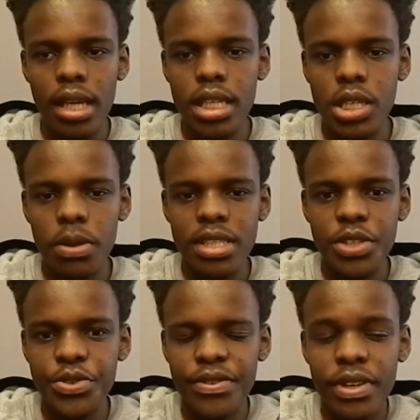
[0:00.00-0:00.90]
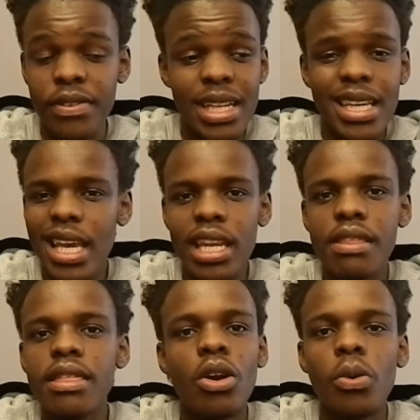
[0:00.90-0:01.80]
wasn't revealing
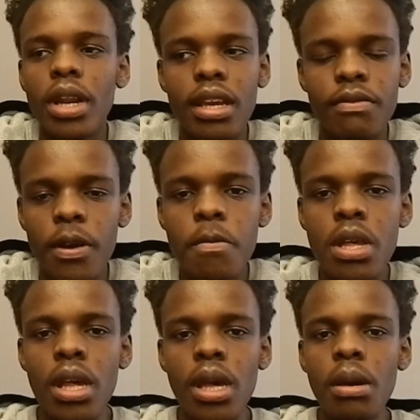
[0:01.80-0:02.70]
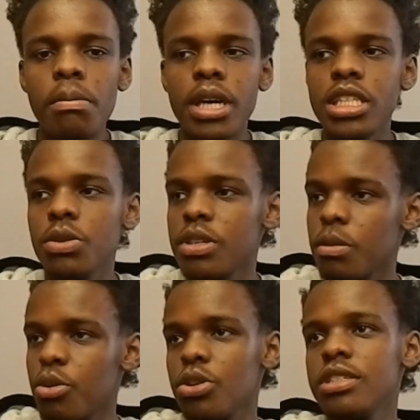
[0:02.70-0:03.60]
anything or whatever, but she was
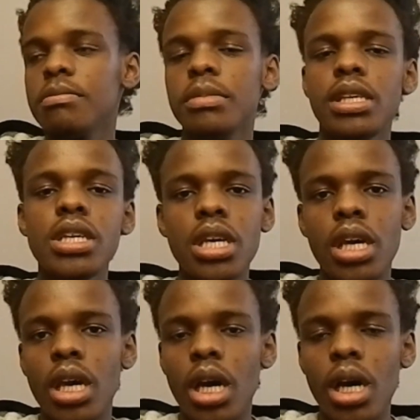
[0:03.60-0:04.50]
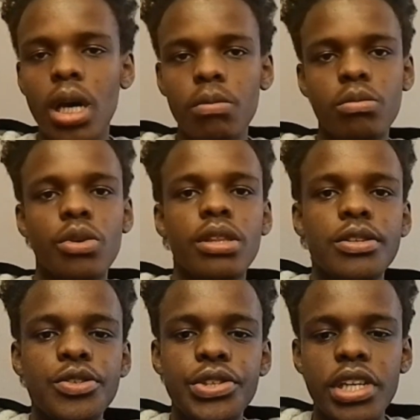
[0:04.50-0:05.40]
approaching me on the
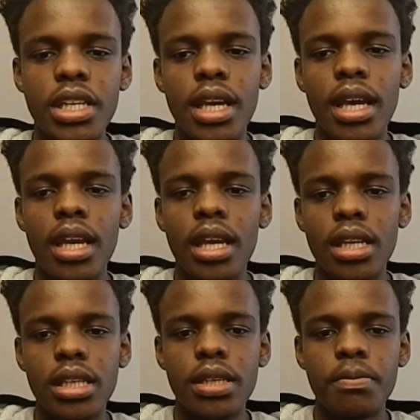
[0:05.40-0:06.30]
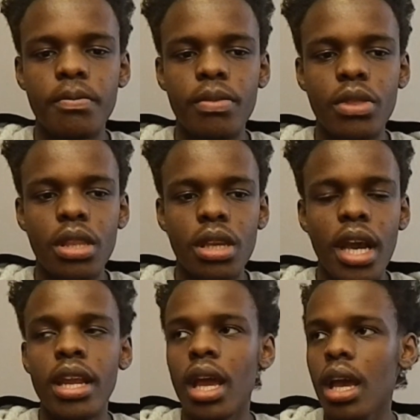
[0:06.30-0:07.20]
street, and
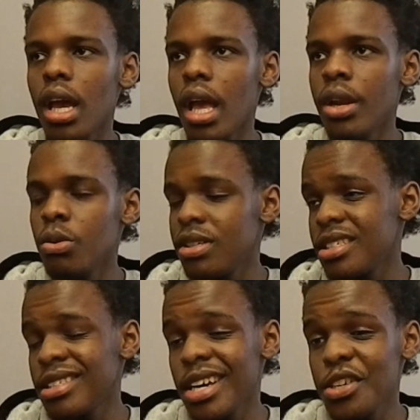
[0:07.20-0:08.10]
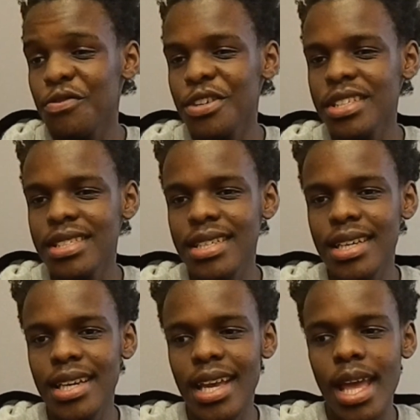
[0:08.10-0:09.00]
I noticed her at first,
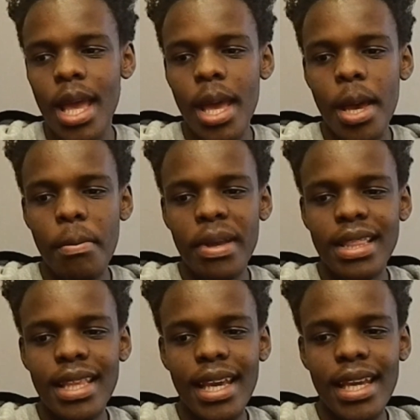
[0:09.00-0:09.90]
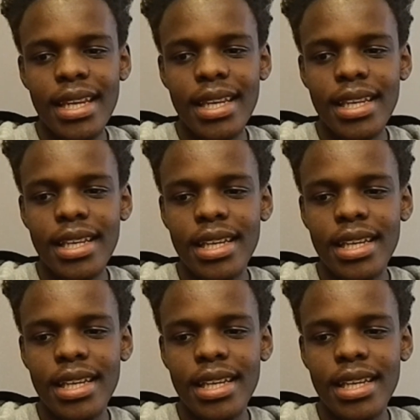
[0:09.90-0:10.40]
but then